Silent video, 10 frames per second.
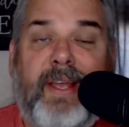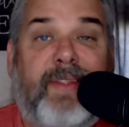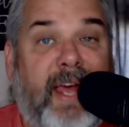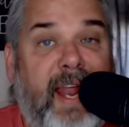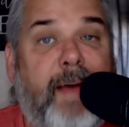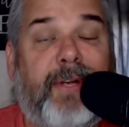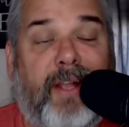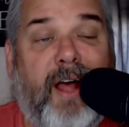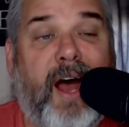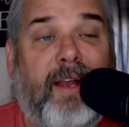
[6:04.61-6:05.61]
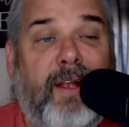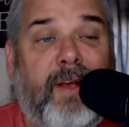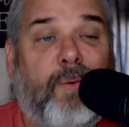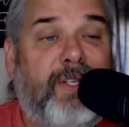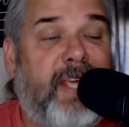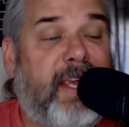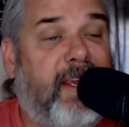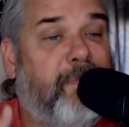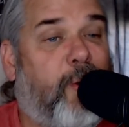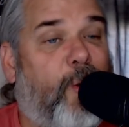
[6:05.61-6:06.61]
That happened a lot. We'd take you
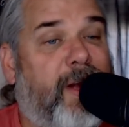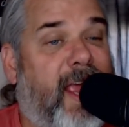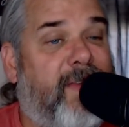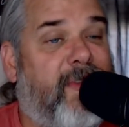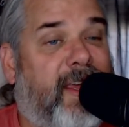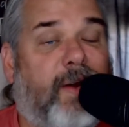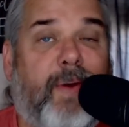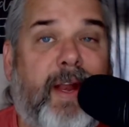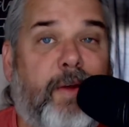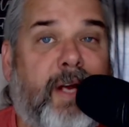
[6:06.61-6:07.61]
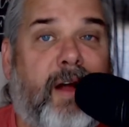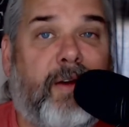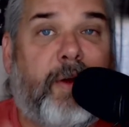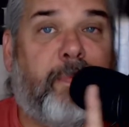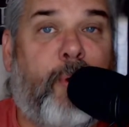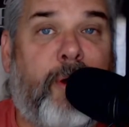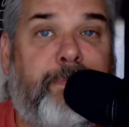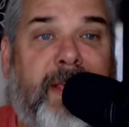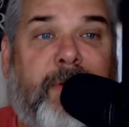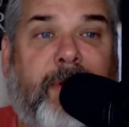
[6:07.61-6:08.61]
to point A, they get a radio call, go to point
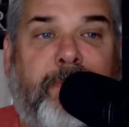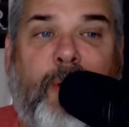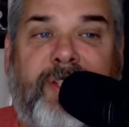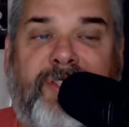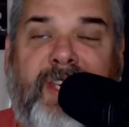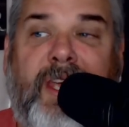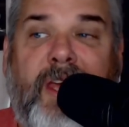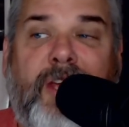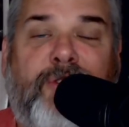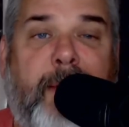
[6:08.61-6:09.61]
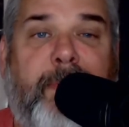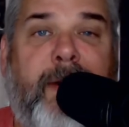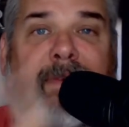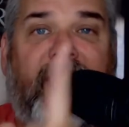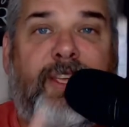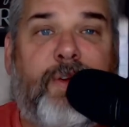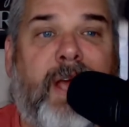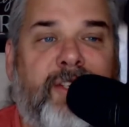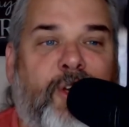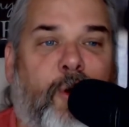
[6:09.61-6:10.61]
B, go to point C, drop them off. Hey, you
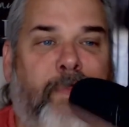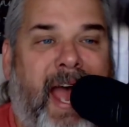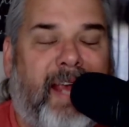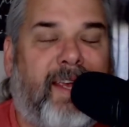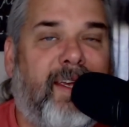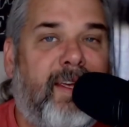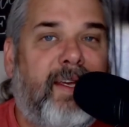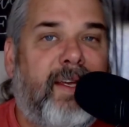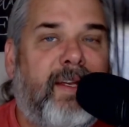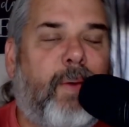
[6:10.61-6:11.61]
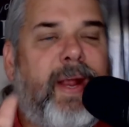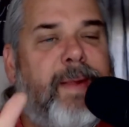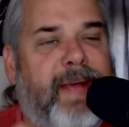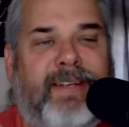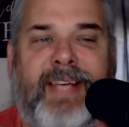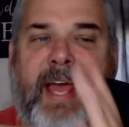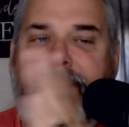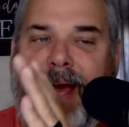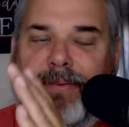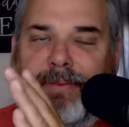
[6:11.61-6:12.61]
guys go back. Now, wait a minute. Time
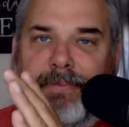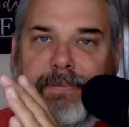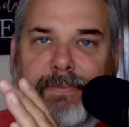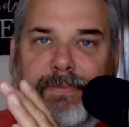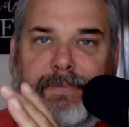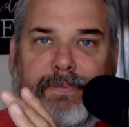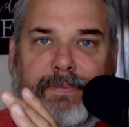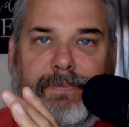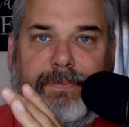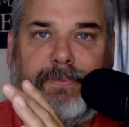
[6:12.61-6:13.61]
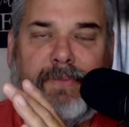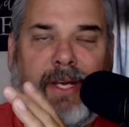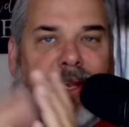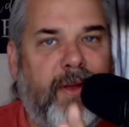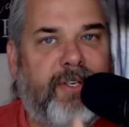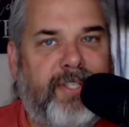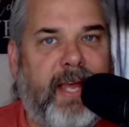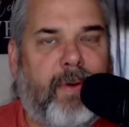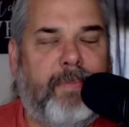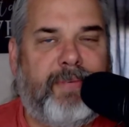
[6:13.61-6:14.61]
out. Now, you understand
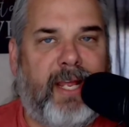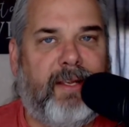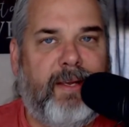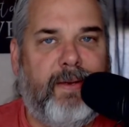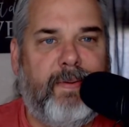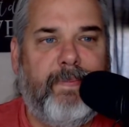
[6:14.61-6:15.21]
what I'm telling you?